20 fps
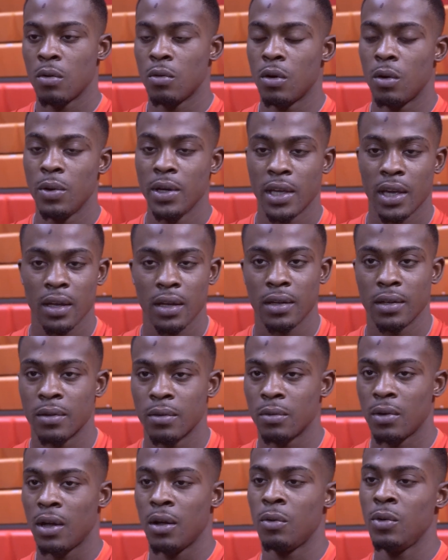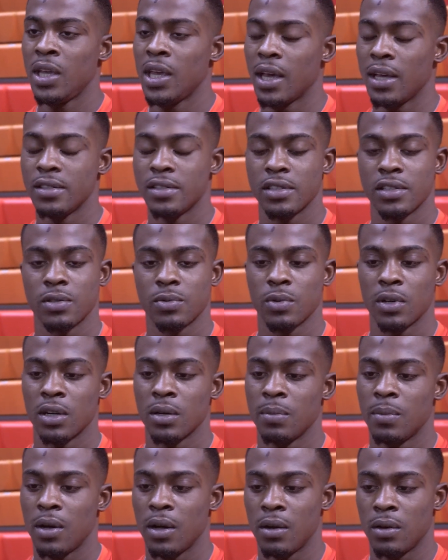Well, we can't just
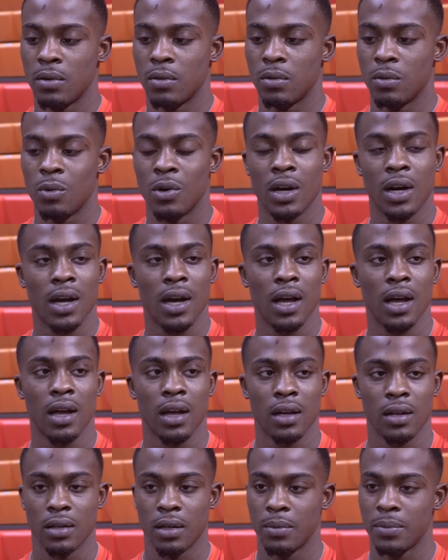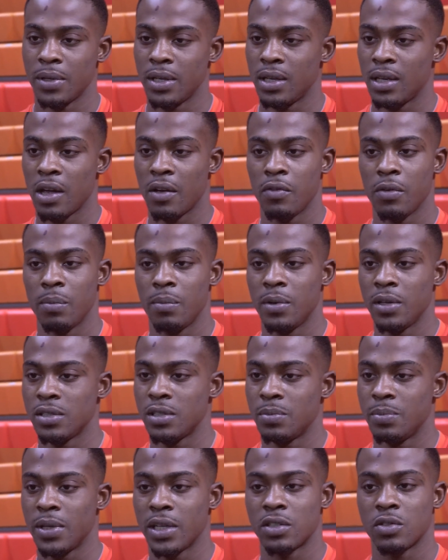worry about one guy. I mean,
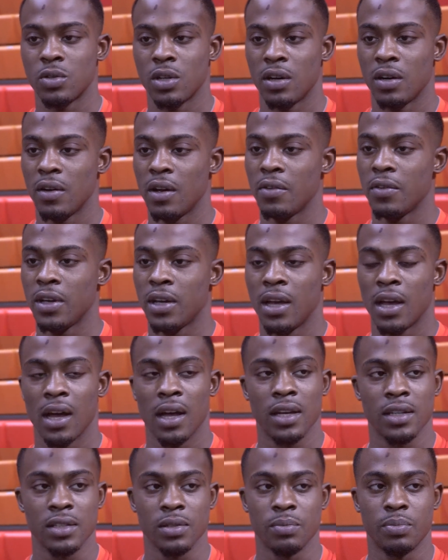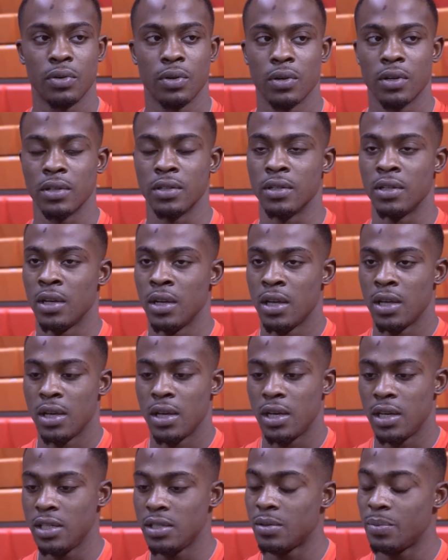it's a Big 12. Every guy is important.
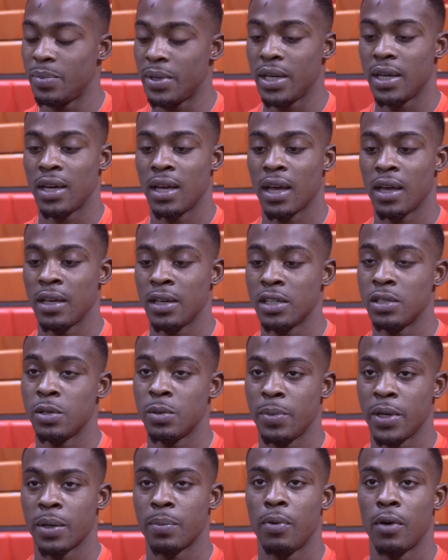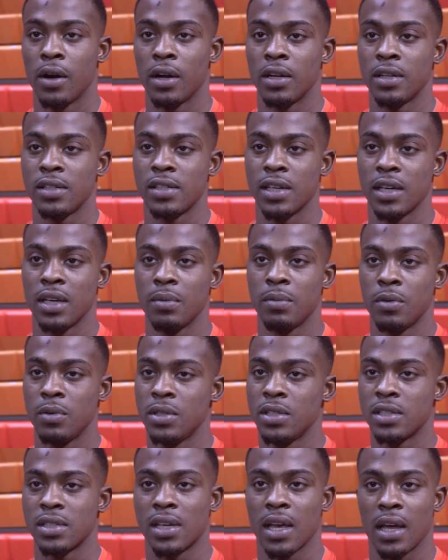He's a big guy. He is a big part of the team, but
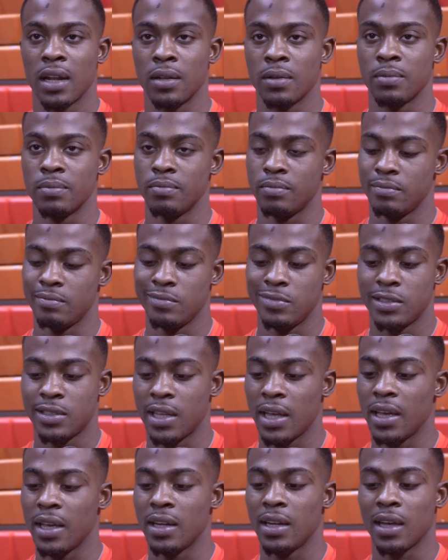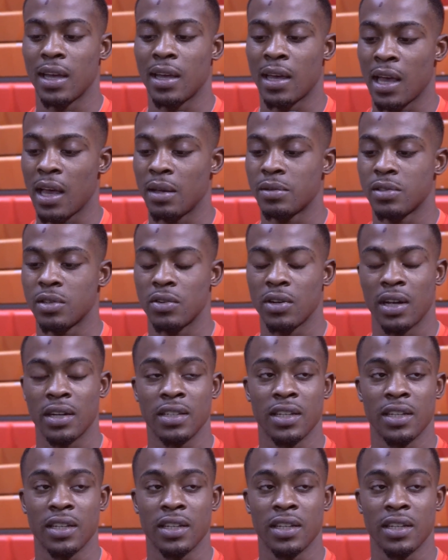we just got to stay in the gaps on our